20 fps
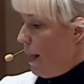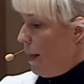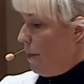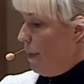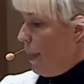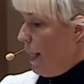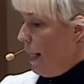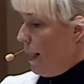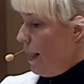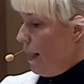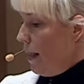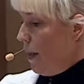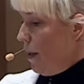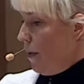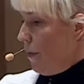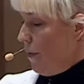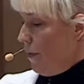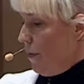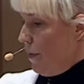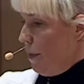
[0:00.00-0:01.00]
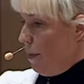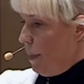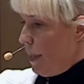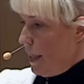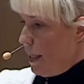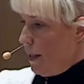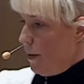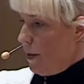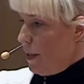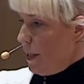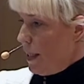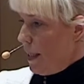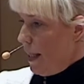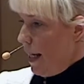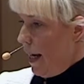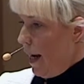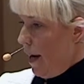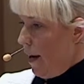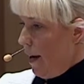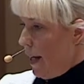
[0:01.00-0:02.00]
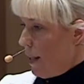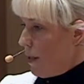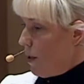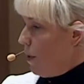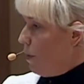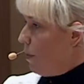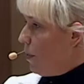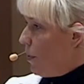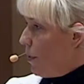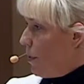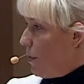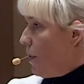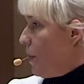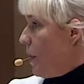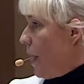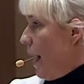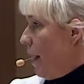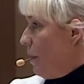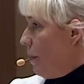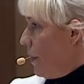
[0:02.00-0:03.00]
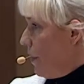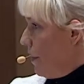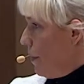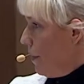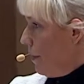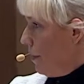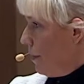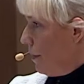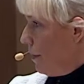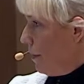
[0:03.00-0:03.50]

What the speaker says: And many of the materials there are actually prototypes.